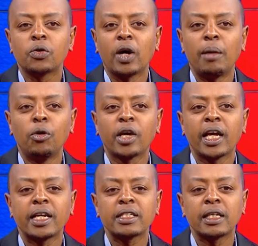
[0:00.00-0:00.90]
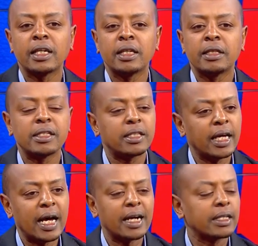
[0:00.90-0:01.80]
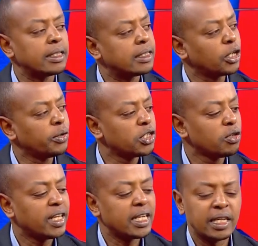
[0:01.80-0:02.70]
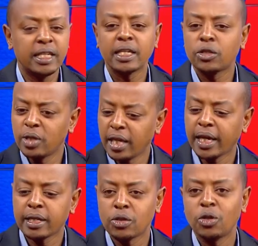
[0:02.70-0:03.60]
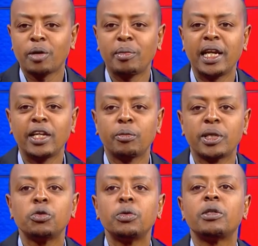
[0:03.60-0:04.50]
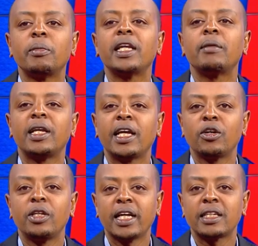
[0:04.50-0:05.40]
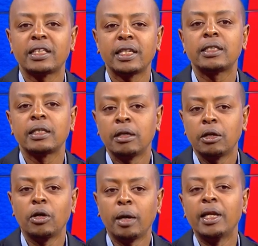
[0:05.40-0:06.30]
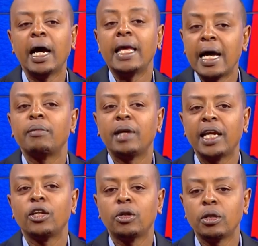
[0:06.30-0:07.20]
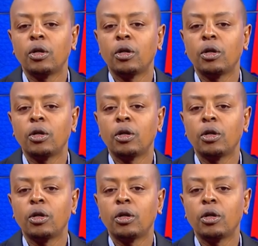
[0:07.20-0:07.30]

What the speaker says: So I'm looking at security of that data. Mm-hmm. Today, yes, you're a millennial, but you won't remain a millennial in that sense. You know, I mean, a young millennial